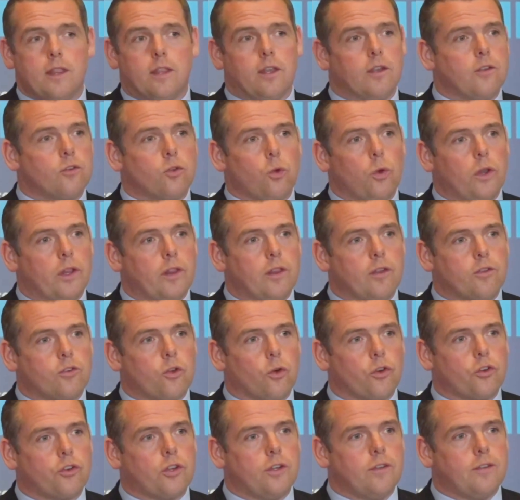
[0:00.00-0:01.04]
that it's only the
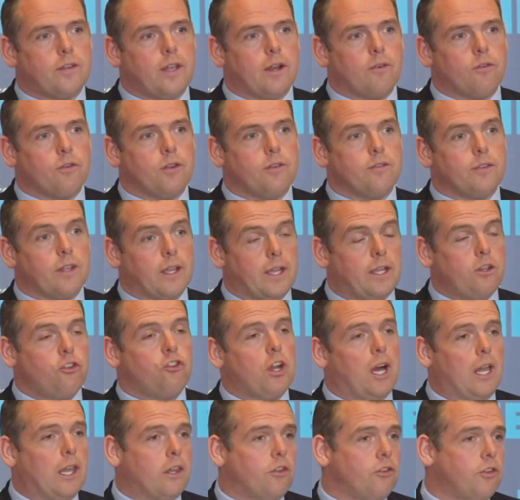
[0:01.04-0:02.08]
Scottish Conservatives that can
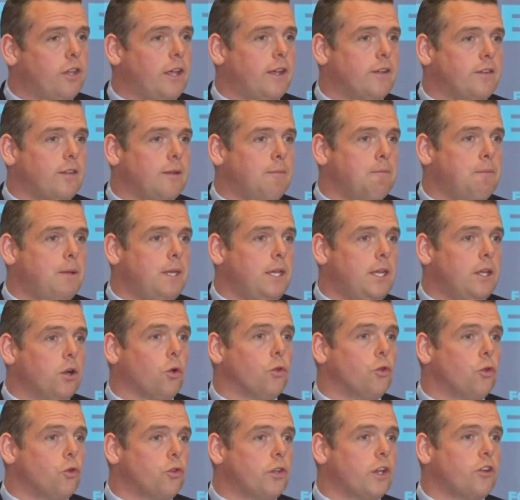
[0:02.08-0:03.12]
challenge the SNP
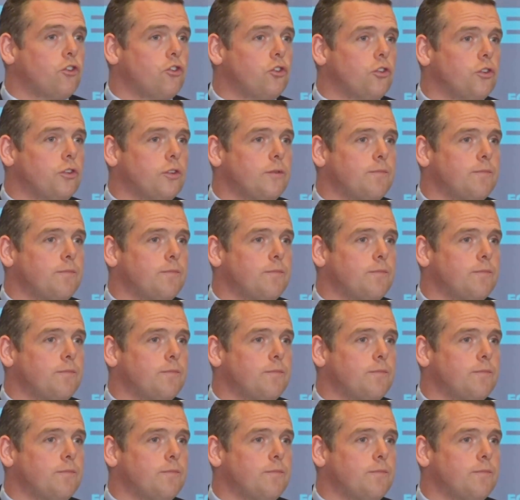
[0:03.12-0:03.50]
on those issues.